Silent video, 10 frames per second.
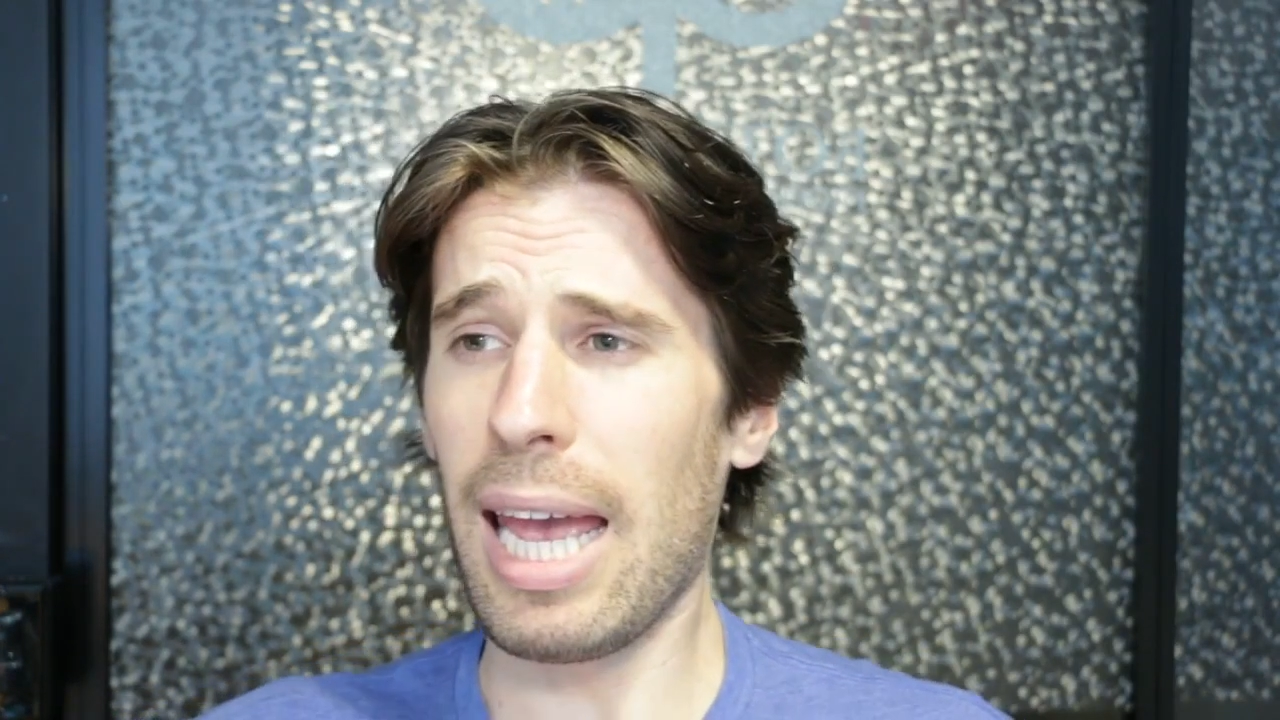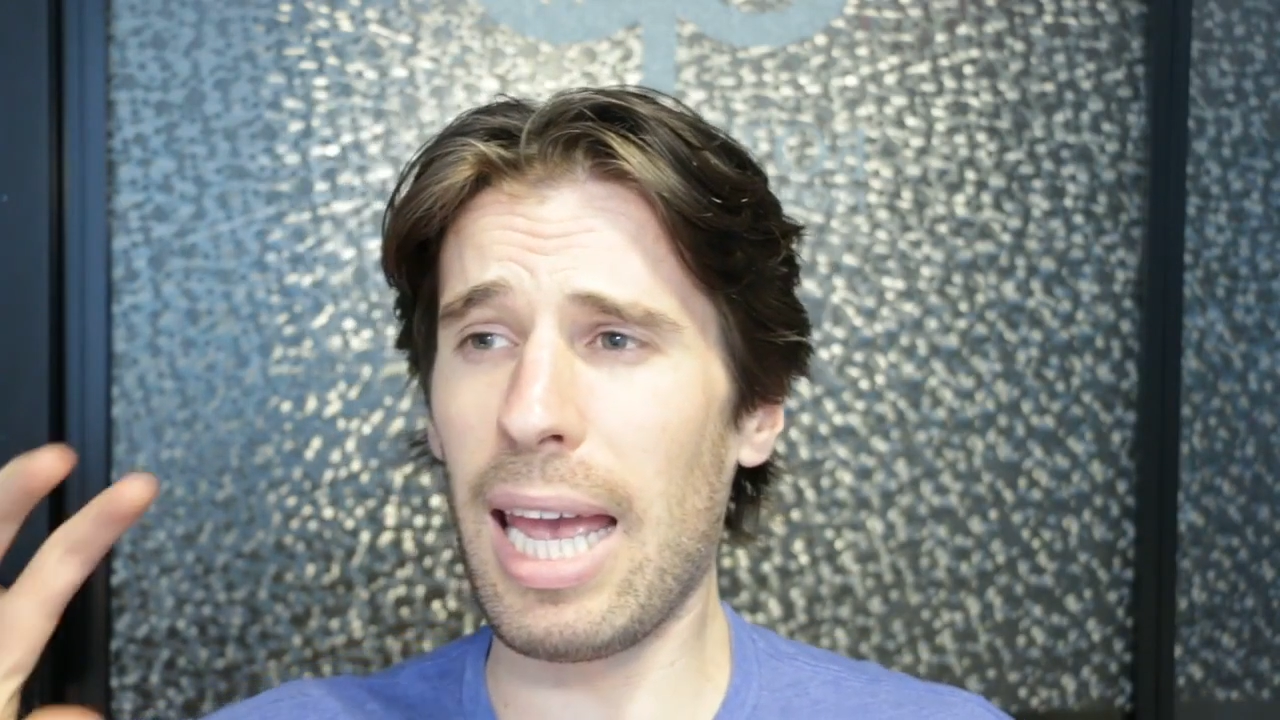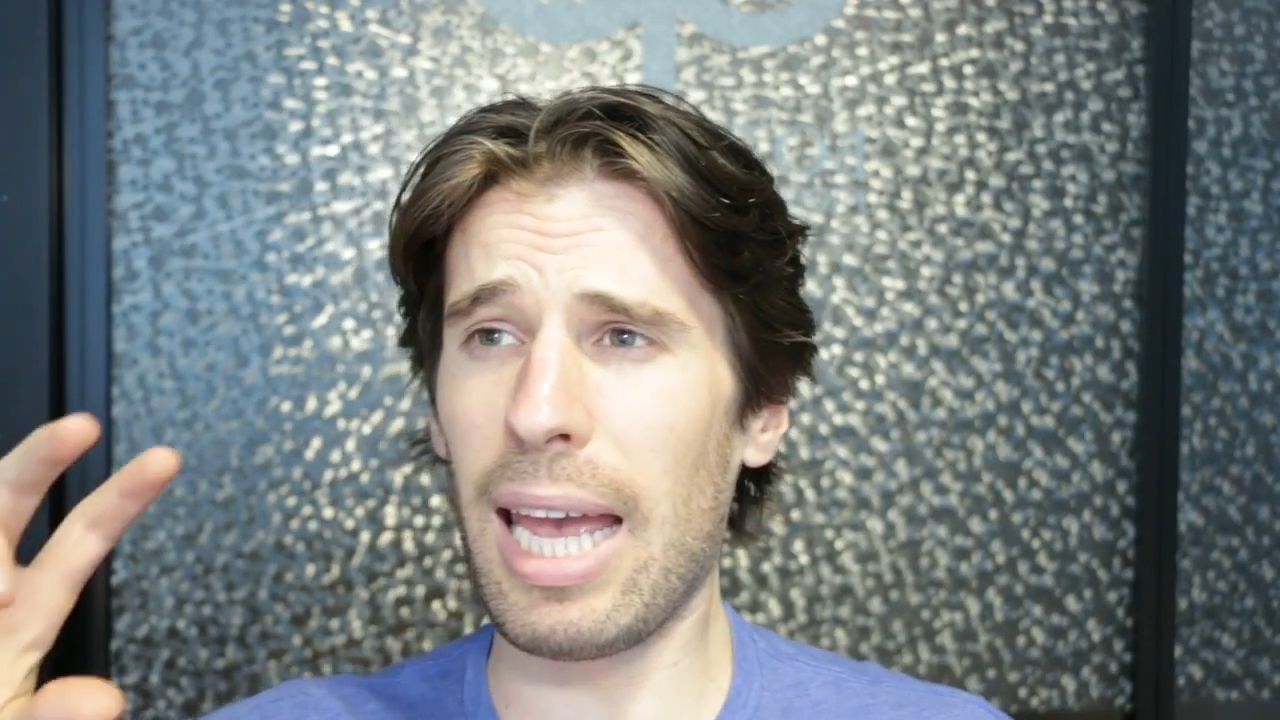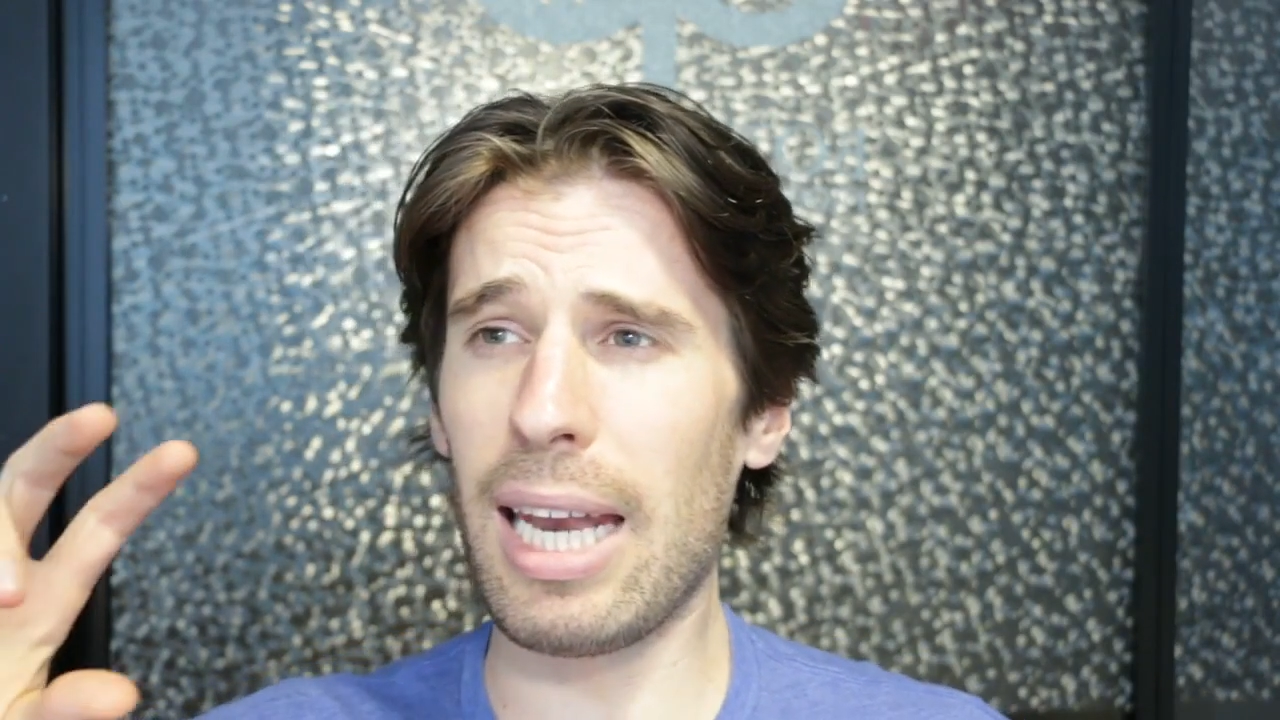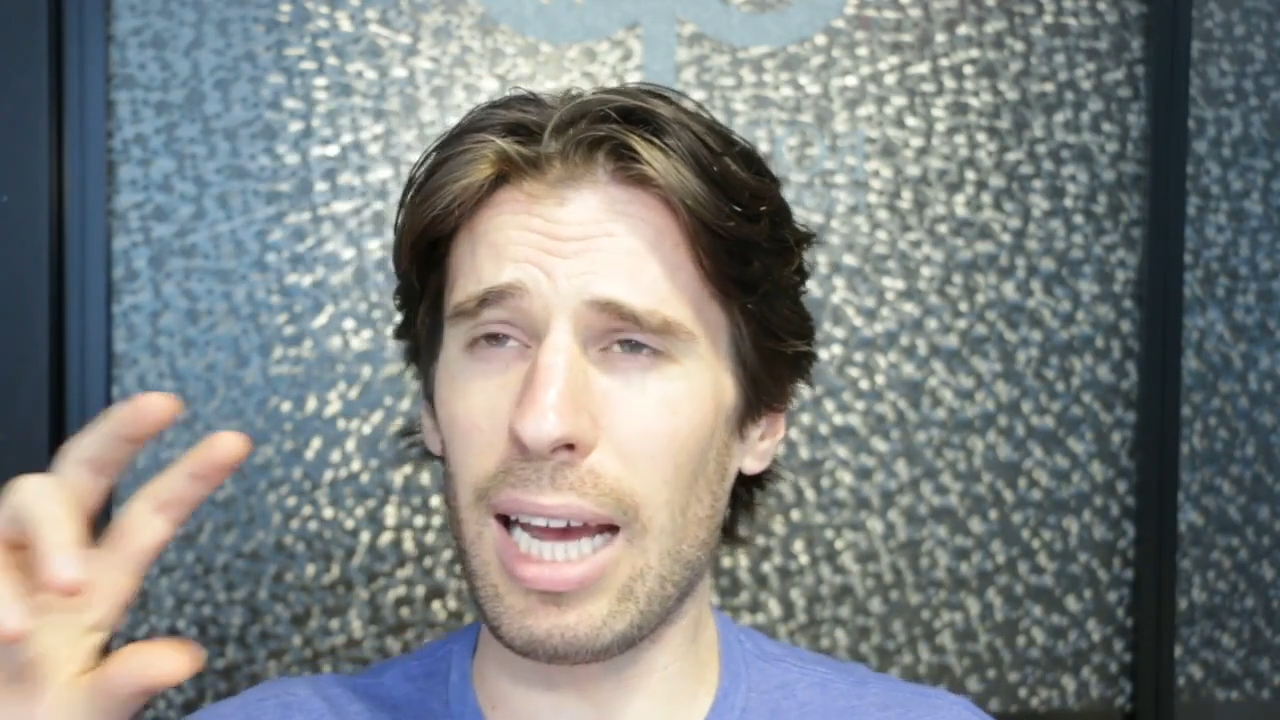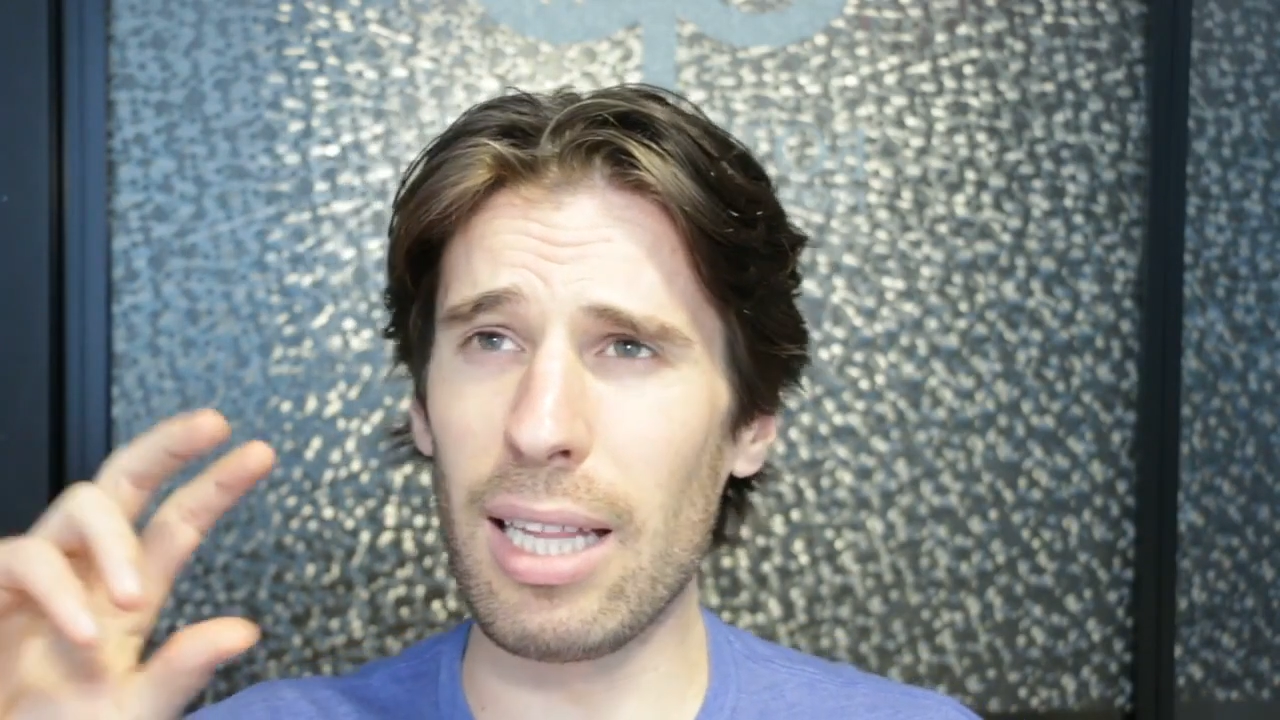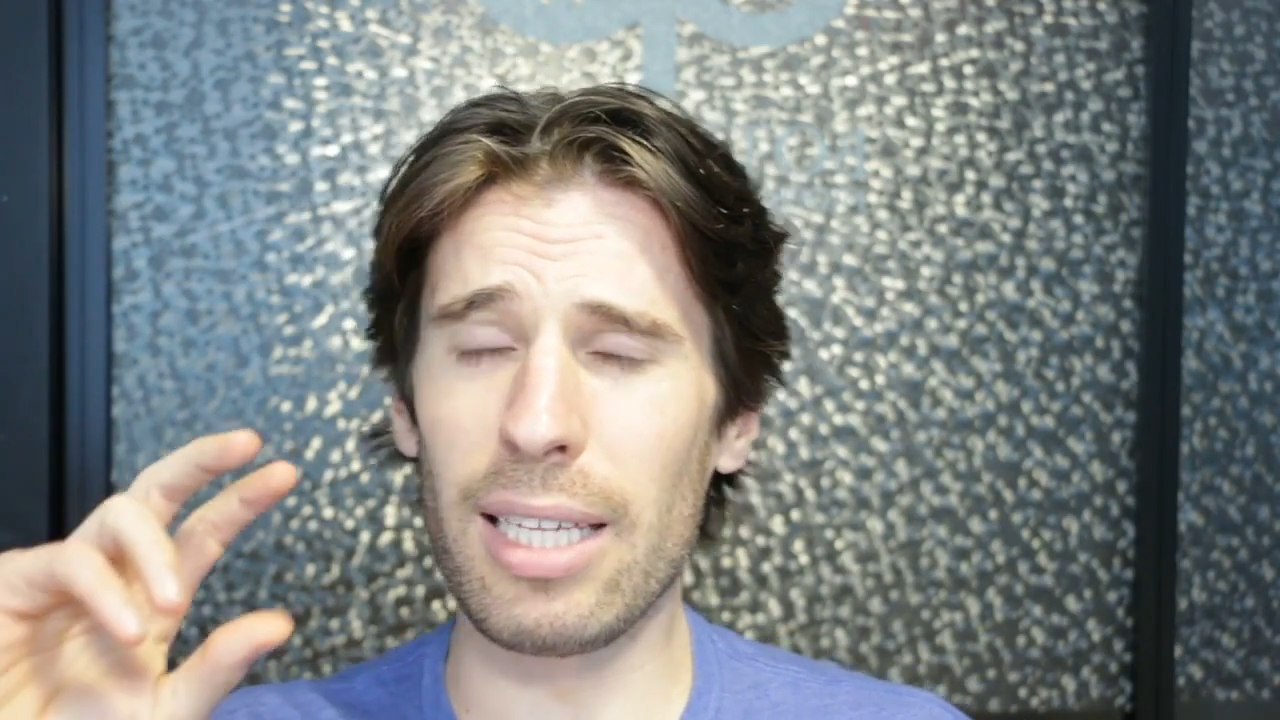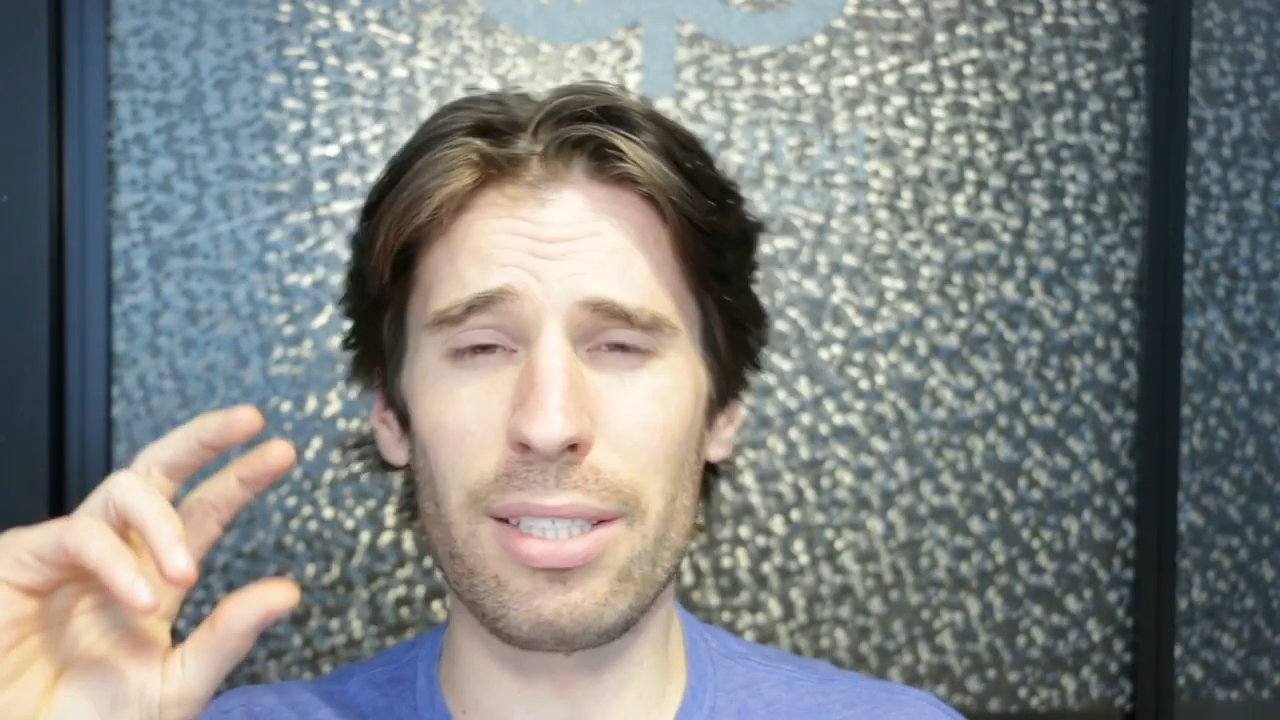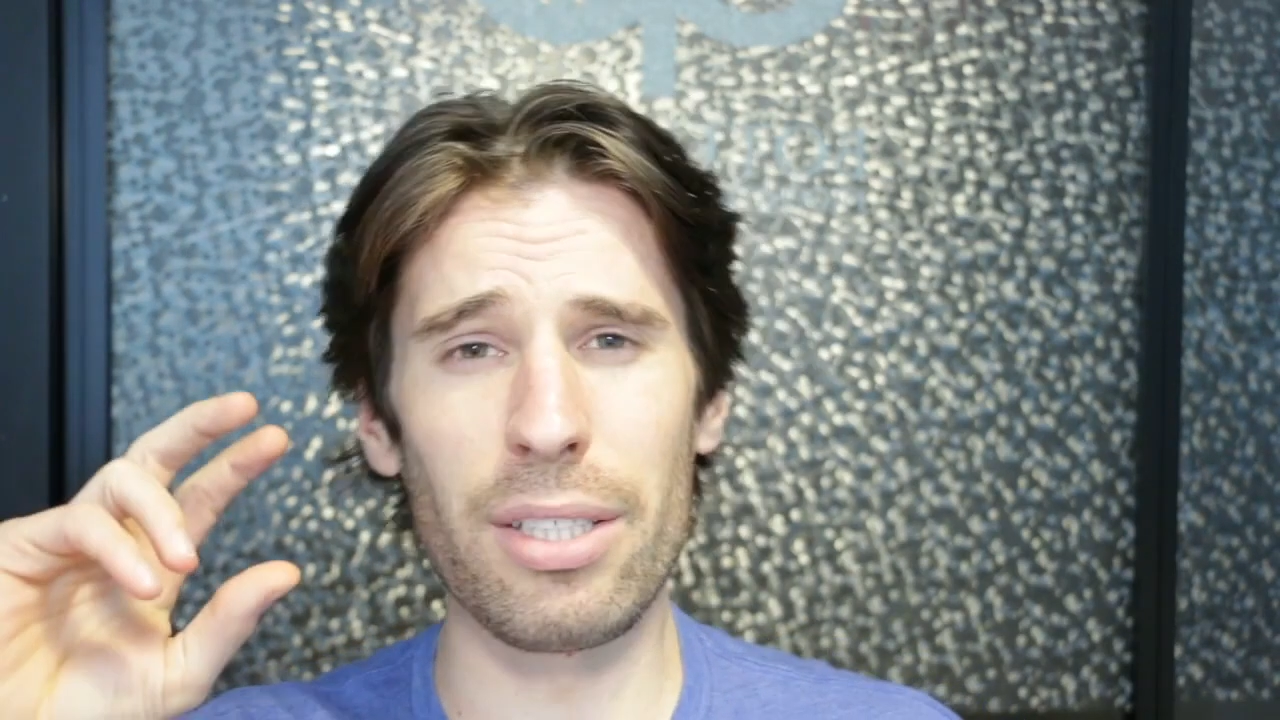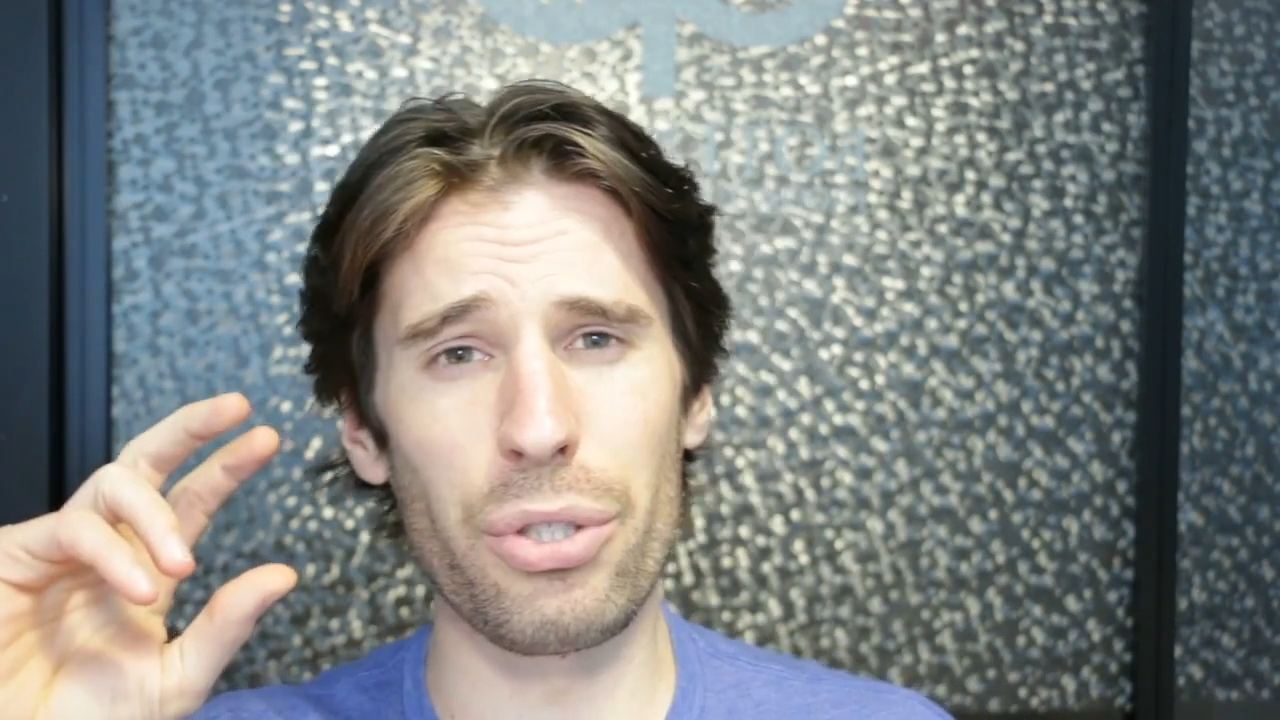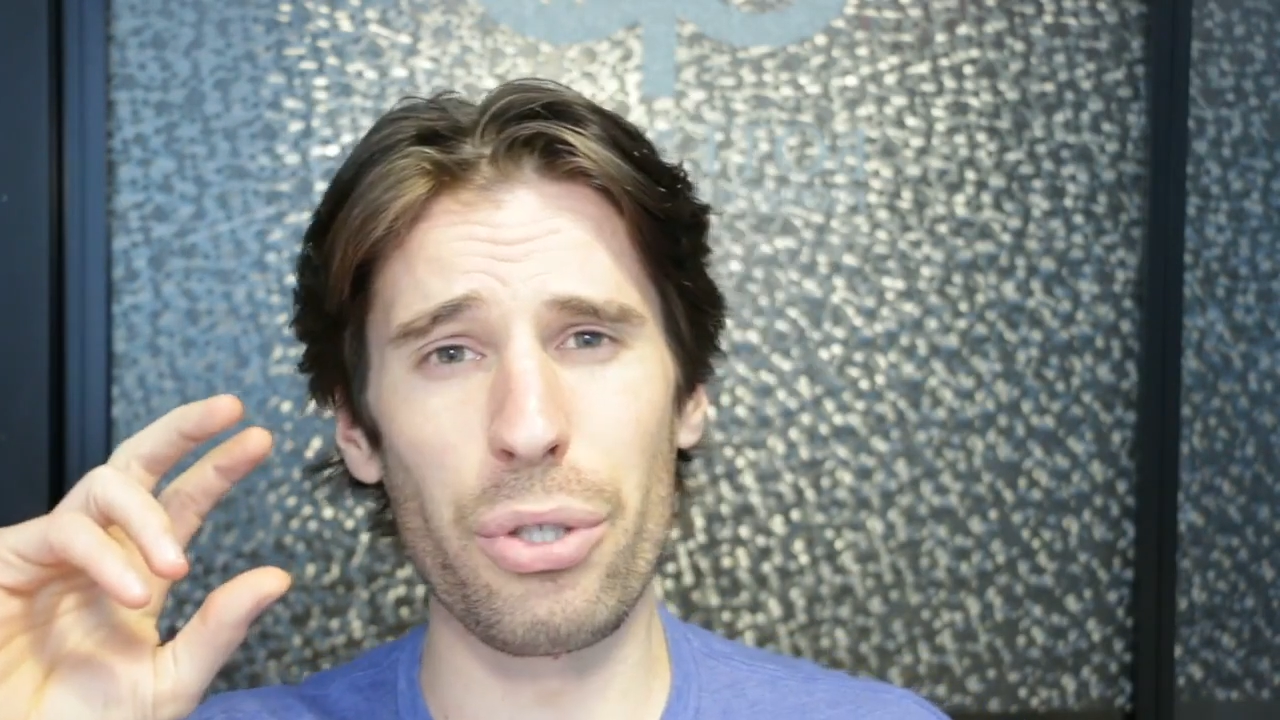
and I listen